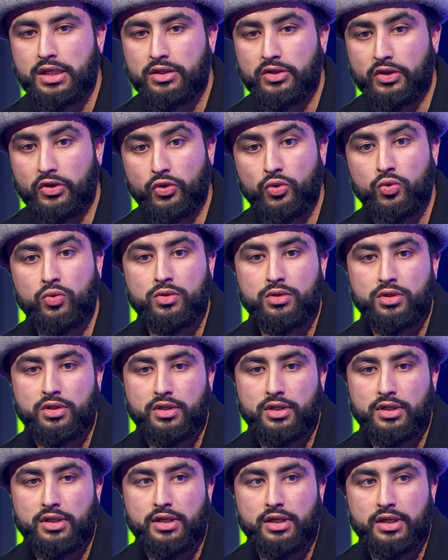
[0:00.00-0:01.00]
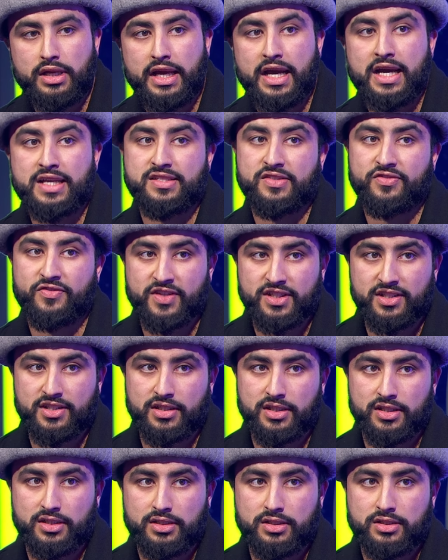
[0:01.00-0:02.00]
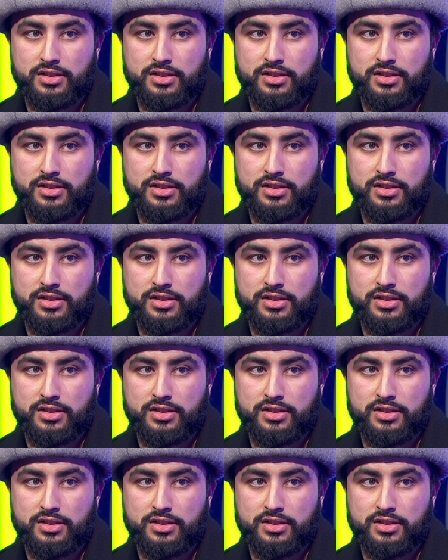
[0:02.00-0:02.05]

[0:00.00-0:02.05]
the noon, it has a fatha.